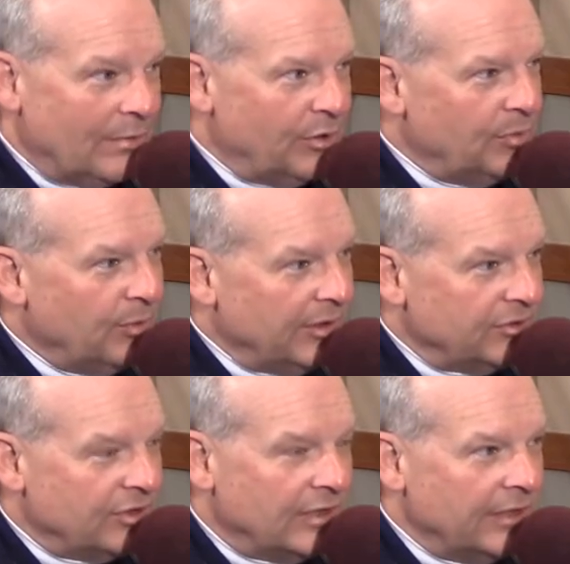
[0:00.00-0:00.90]
And when you
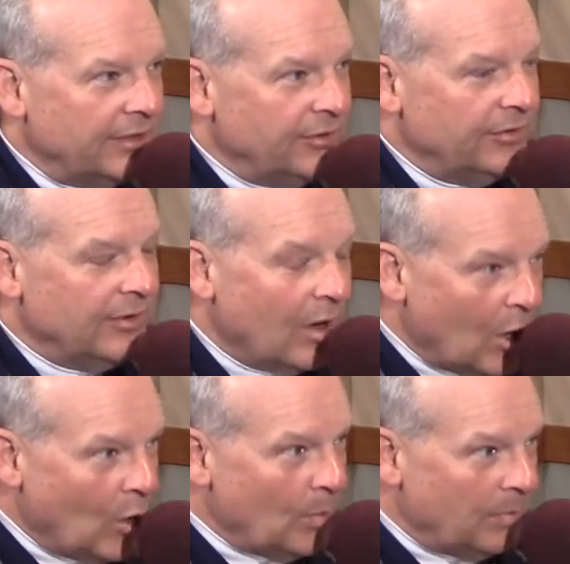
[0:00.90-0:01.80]
push click, you
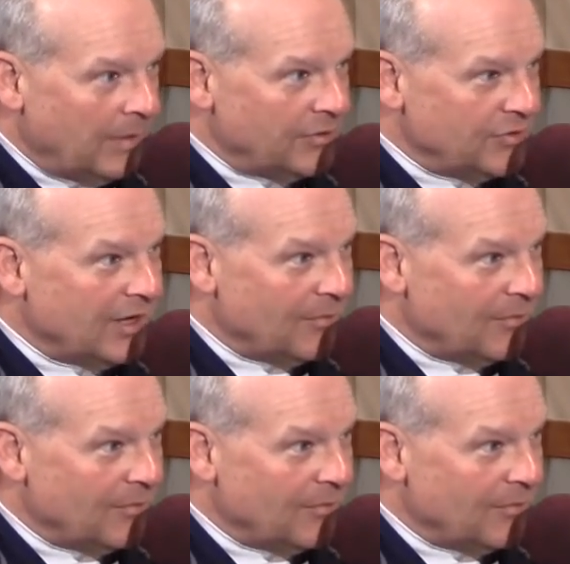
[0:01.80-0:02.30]
hope that you